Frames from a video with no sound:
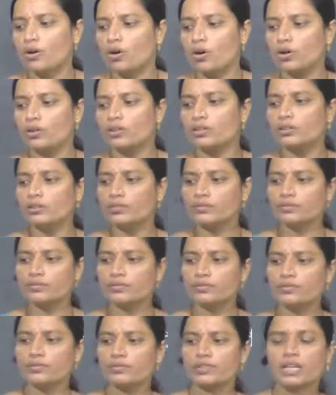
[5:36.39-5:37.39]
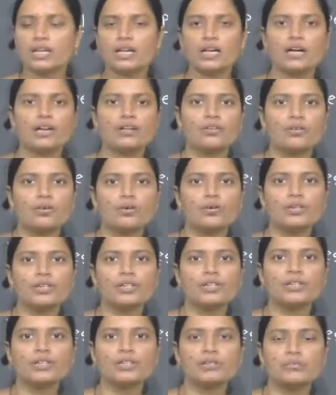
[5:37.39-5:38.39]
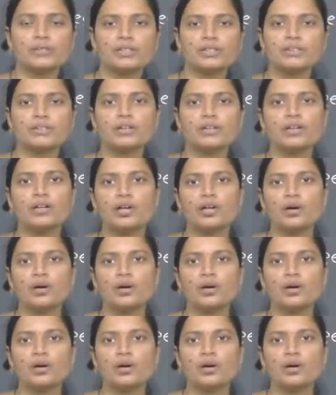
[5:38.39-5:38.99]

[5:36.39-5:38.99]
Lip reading: on there are origin means the